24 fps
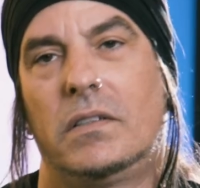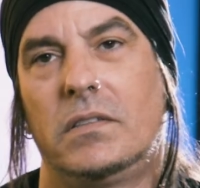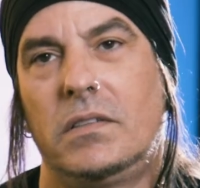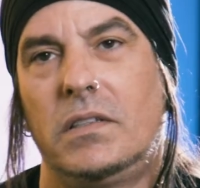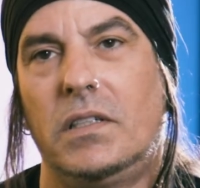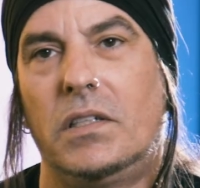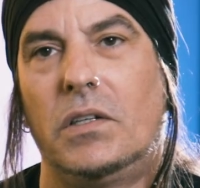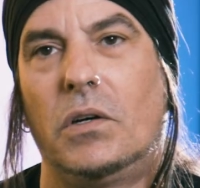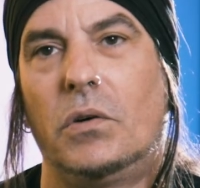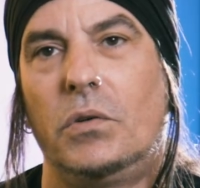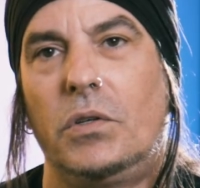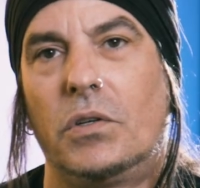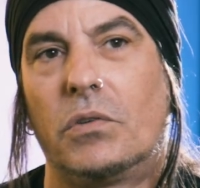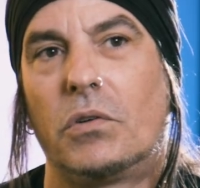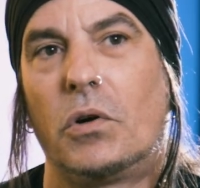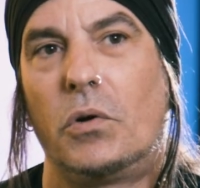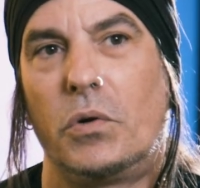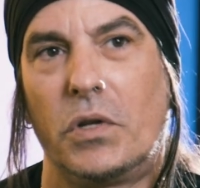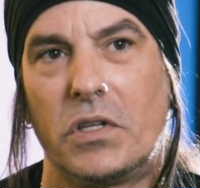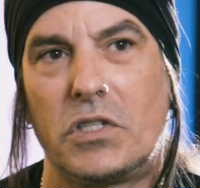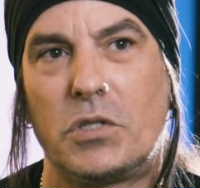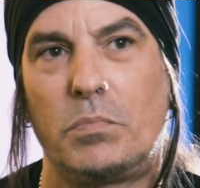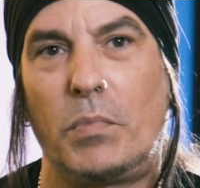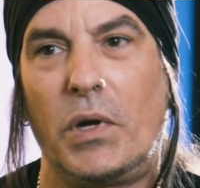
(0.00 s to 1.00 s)
your
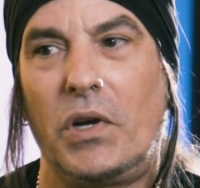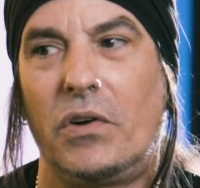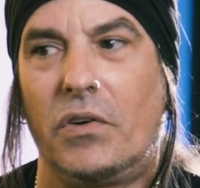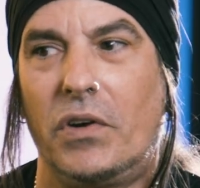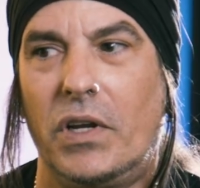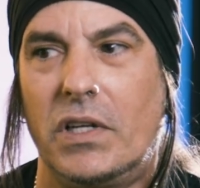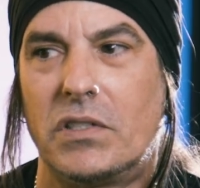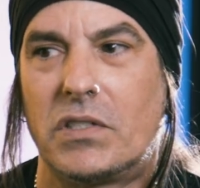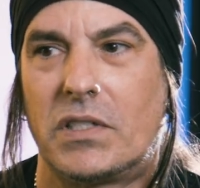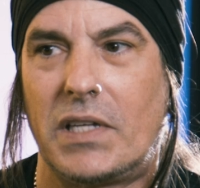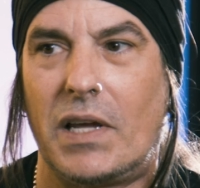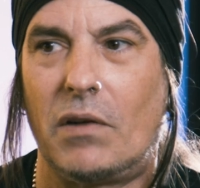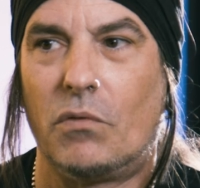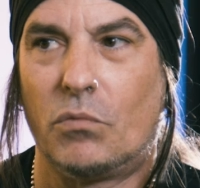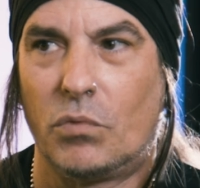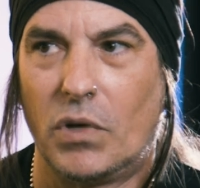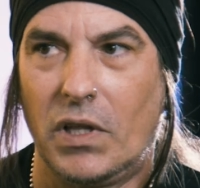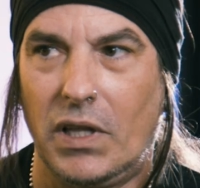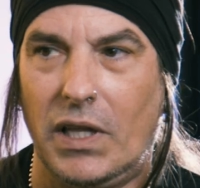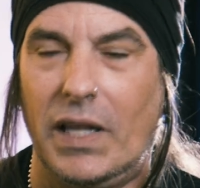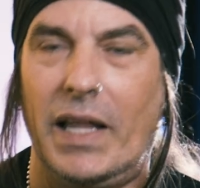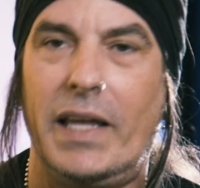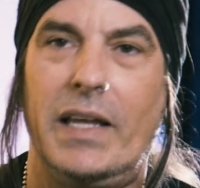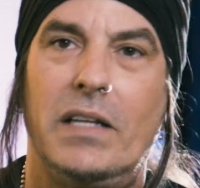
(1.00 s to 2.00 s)
own experience that
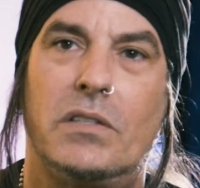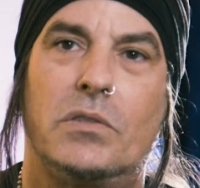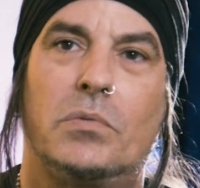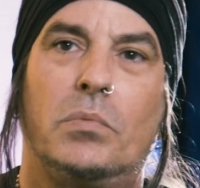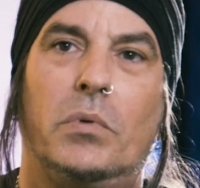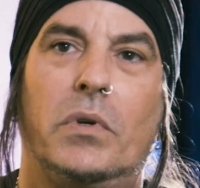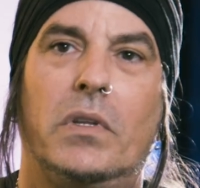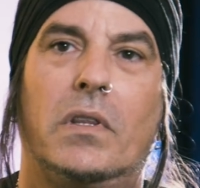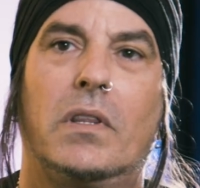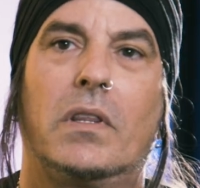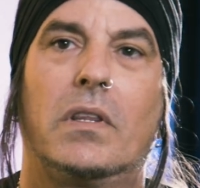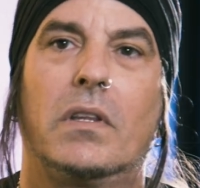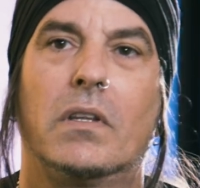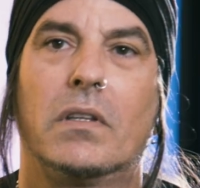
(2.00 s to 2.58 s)
relates with